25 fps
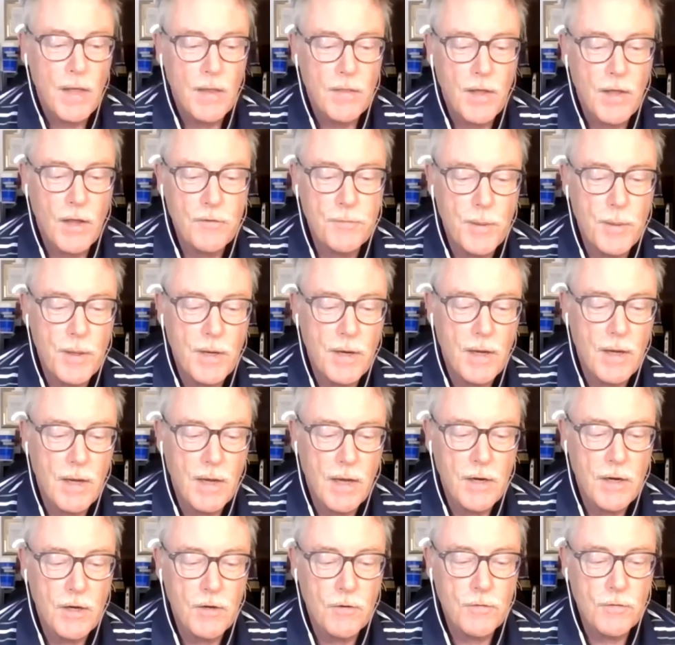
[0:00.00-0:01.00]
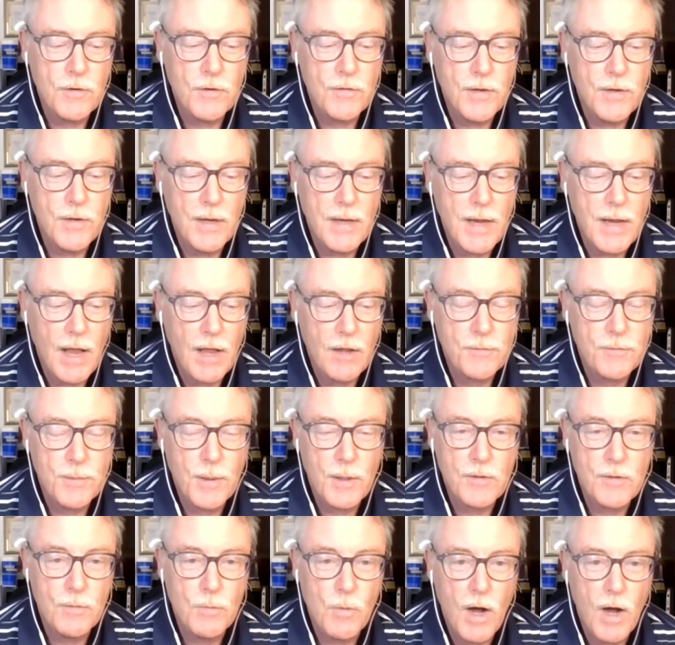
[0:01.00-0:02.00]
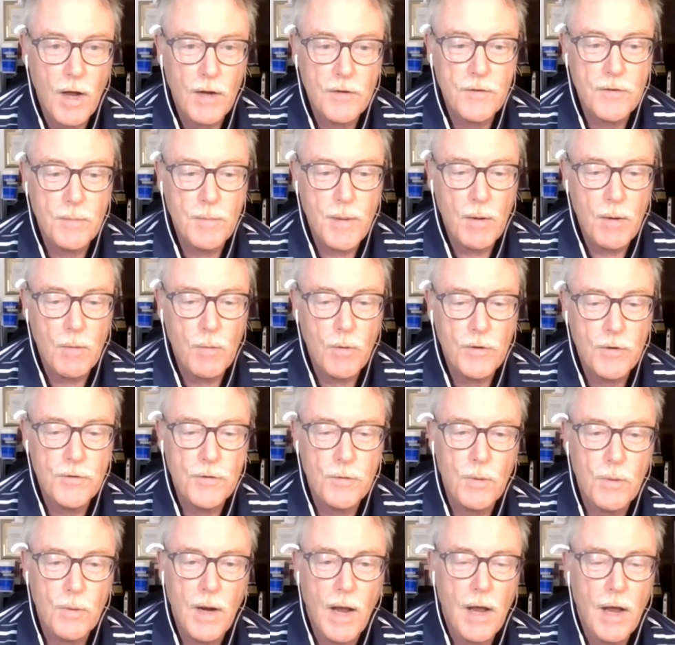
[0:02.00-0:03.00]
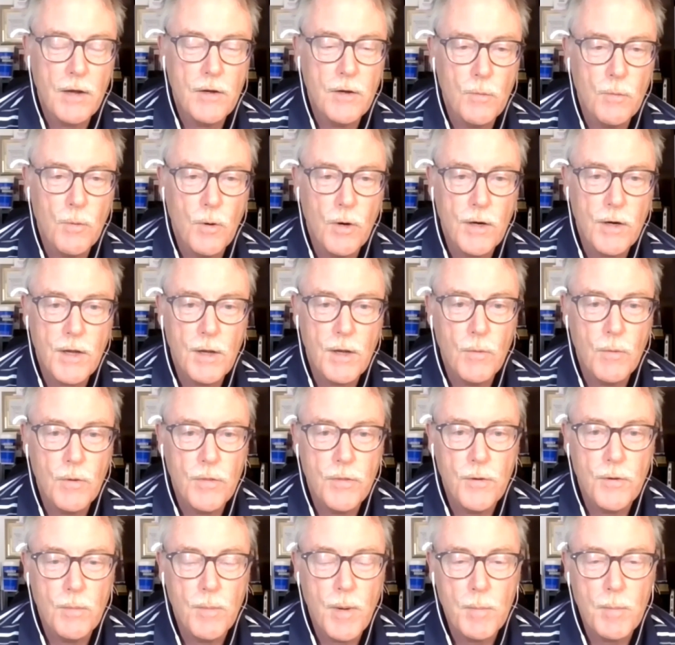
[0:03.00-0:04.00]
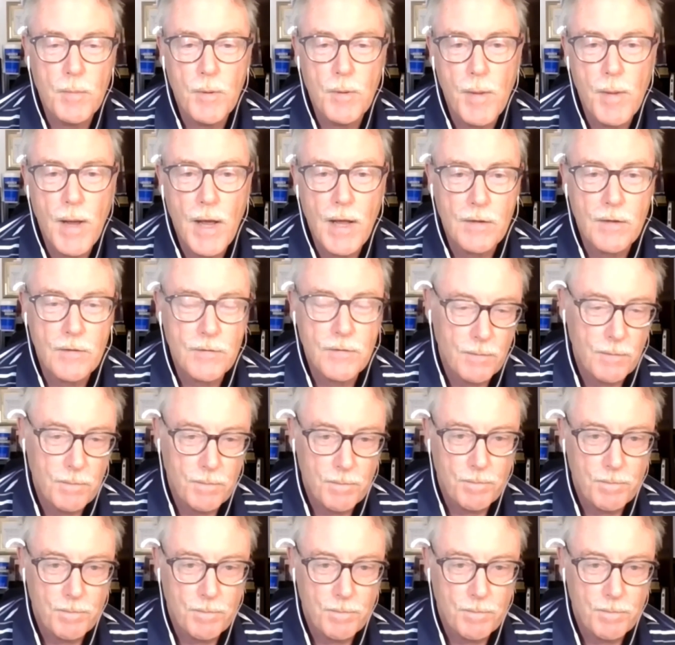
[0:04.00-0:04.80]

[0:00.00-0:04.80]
That's been an interesting aspect to watch about how you're working with your member banks.